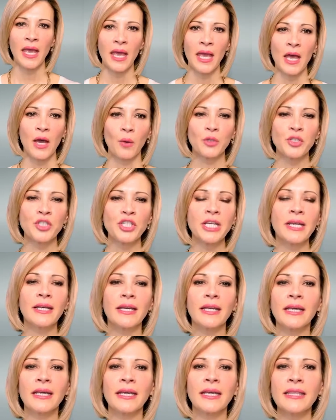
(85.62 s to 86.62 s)
Well,
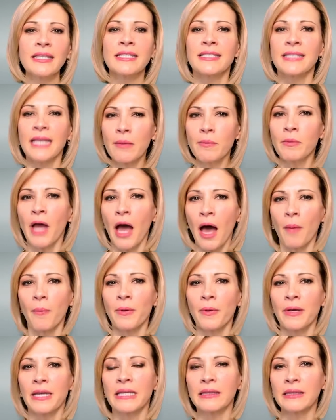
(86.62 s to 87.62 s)
Gene, can the same
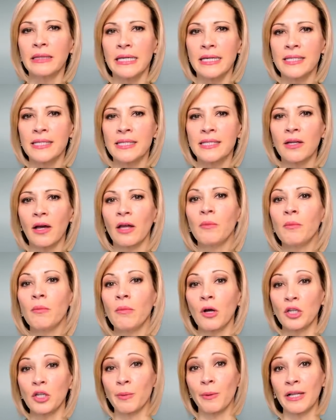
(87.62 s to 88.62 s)
company list on
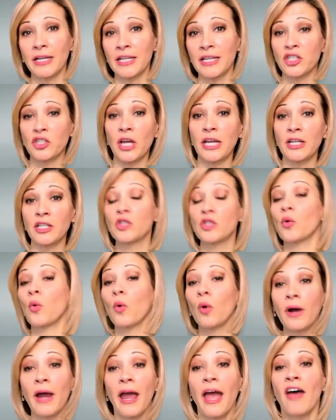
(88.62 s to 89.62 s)
multiple exchanges
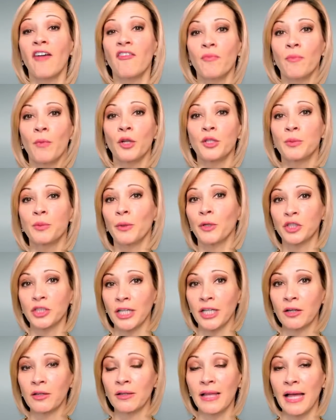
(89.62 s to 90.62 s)
or have multiple
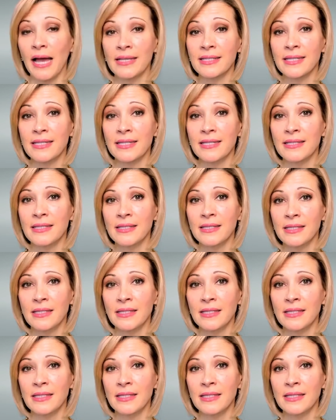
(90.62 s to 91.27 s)
share classes?